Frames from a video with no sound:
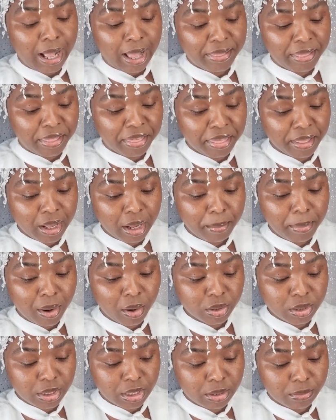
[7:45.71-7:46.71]
And the thing
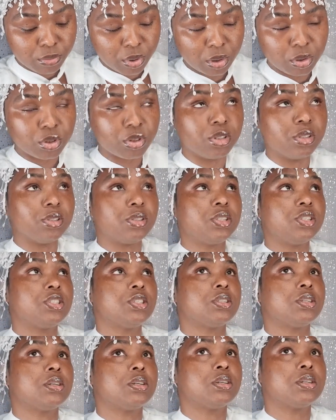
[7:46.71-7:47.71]
about it, brothers and
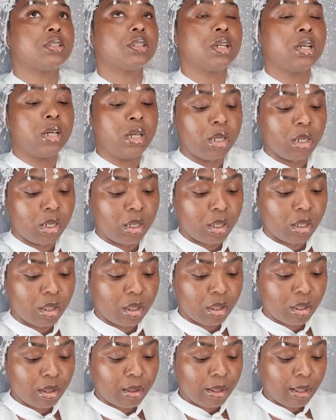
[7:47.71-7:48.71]
sisters,
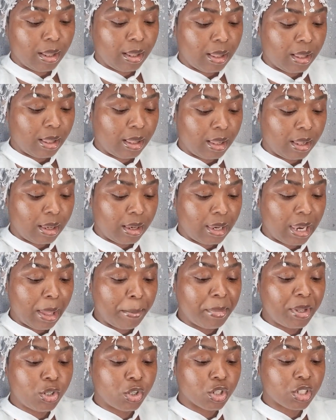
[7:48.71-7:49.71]

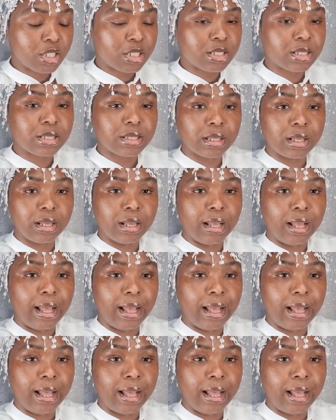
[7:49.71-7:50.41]
let me just